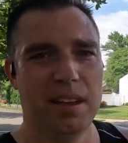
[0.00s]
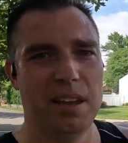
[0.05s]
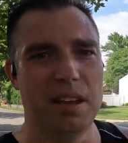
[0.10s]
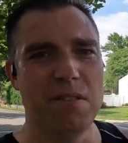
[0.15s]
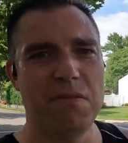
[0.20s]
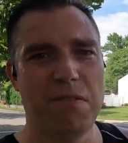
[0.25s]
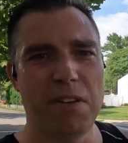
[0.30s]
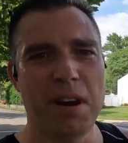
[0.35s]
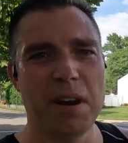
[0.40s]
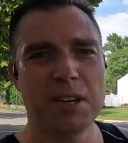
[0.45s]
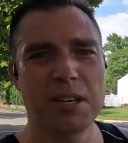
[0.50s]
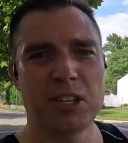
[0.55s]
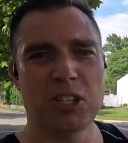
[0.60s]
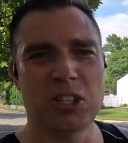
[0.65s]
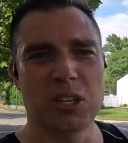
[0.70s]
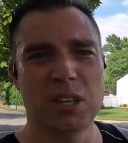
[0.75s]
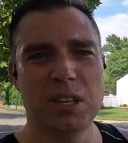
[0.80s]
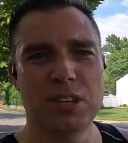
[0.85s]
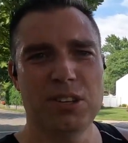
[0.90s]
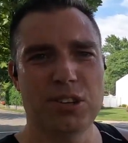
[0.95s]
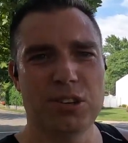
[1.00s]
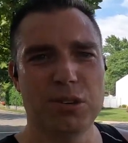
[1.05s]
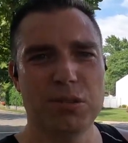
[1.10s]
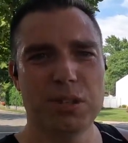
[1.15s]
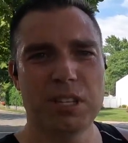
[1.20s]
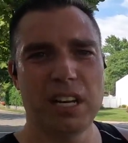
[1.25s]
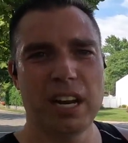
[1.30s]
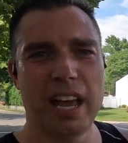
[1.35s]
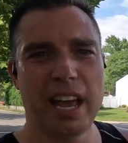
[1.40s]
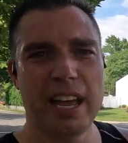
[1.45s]
In fairness to this
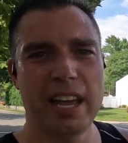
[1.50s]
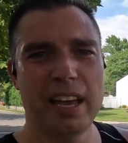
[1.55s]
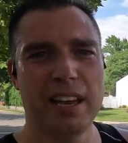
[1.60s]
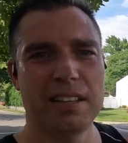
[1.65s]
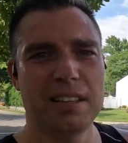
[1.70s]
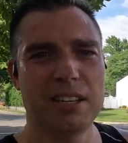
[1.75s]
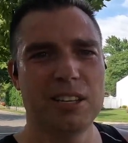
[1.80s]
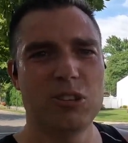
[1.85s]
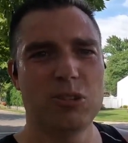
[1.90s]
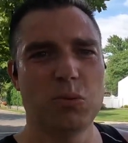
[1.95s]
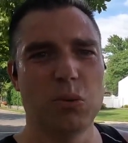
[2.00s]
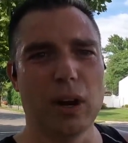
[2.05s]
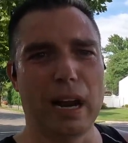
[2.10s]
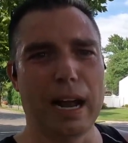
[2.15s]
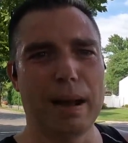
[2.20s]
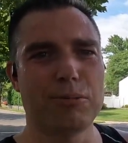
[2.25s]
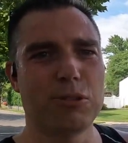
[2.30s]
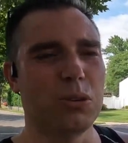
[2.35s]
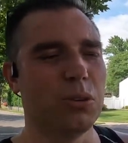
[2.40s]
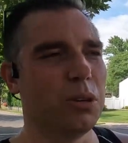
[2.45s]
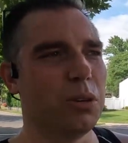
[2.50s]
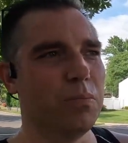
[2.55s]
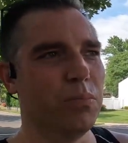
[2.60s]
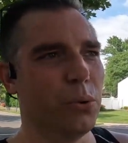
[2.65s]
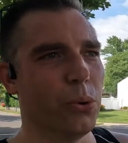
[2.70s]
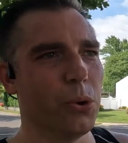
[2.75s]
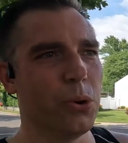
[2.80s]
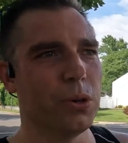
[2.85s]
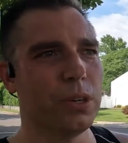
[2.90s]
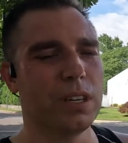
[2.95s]
shoe today, these were absolutely
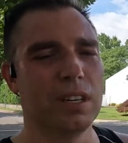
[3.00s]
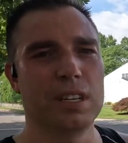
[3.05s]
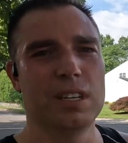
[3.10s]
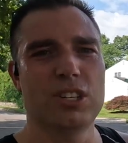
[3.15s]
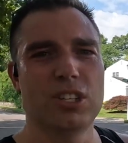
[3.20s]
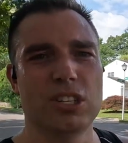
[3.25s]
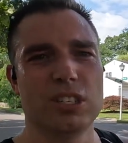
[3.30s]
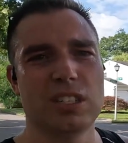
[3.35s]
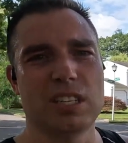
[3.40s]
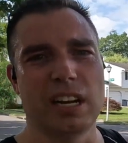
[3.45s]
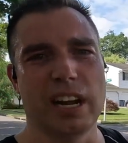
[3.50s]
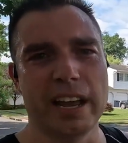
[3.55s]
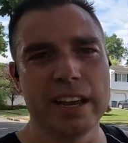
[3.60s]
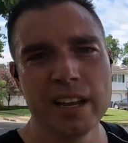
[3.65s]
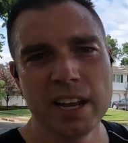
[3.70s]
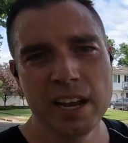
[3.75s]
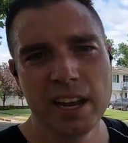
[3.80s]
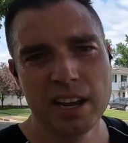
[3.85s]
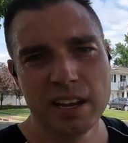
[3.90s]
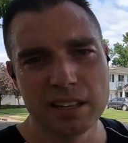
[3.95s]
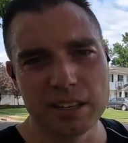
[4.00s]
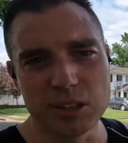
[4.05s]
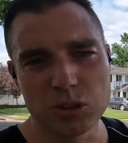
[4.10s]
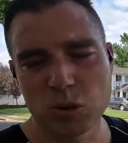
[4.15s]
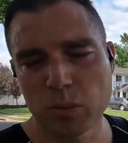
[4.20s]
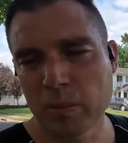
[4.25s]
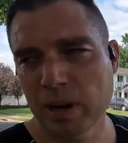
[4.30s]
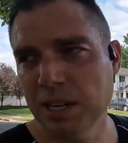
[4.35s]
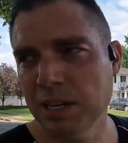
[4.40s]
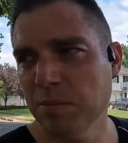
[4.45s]
brutal conditions today.
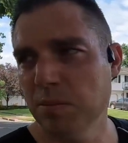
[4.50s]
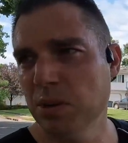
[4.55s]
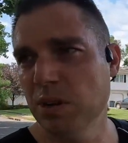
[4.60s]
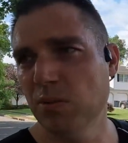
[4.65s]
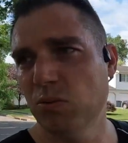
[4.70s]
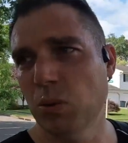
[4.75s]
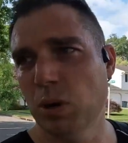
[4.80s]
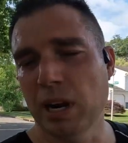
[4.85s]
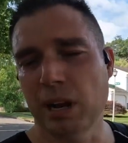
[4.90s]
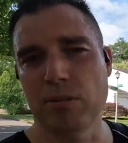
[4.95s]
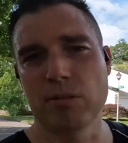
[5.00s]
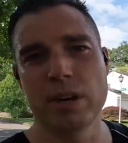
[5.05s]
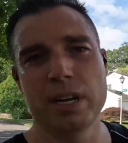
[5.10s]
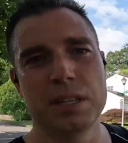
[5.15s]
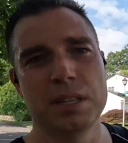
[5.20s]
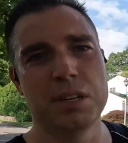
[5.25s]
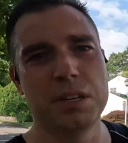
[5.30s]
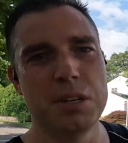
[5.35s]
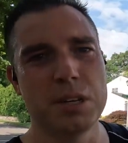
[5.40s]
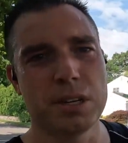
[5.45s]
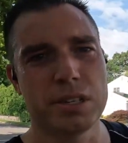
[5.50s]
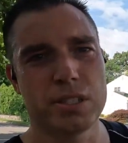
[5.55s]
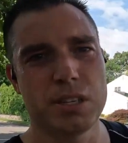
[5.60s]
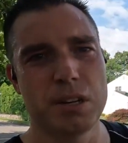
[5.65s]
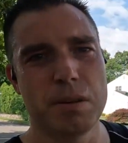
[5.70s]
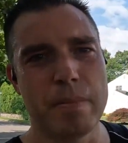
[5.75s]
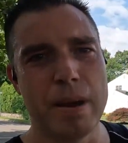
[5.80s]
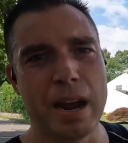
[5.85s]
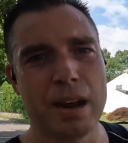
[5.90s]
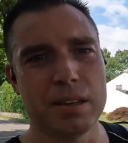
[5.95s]
This reminded me of when I ran the New York
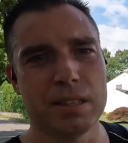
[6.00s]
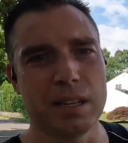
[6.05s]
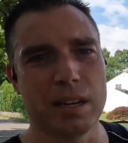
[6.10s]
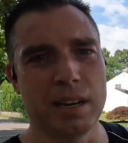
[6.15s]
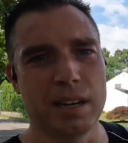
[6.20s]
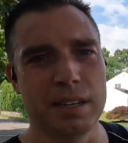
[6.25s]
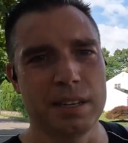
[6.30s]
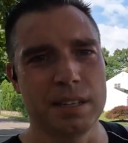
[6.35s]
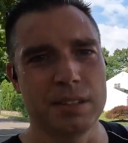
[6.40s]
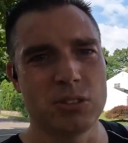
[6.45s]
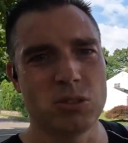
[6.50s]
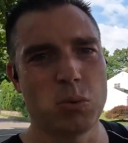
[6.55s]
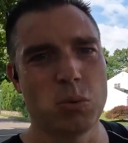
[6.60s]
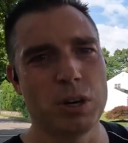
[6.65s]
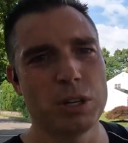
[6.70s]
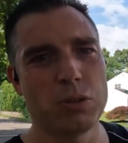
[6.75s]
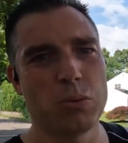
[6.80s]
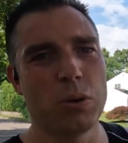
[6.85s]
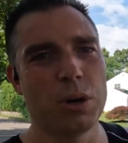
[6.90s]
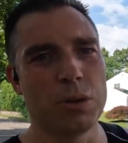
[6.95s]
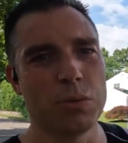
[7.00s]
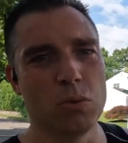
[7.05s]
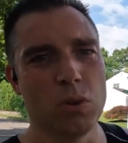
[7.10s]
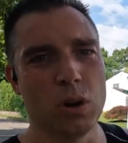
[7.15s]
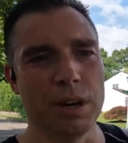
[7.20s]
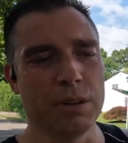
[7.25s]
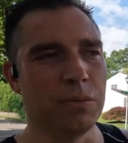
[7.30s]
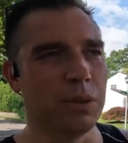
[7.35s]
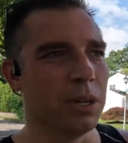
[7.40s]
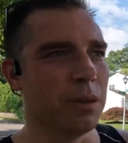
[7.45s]
City Marathon in
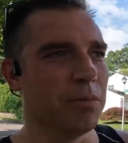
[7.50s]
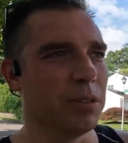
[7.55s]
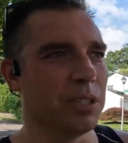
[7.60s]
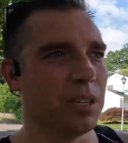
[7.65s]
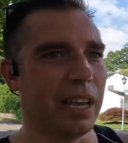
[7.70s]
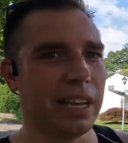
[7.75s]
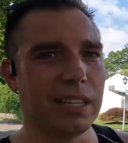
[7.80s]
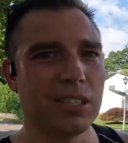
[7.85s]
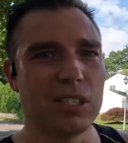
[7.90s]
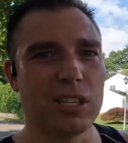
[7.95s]
2021 when it was like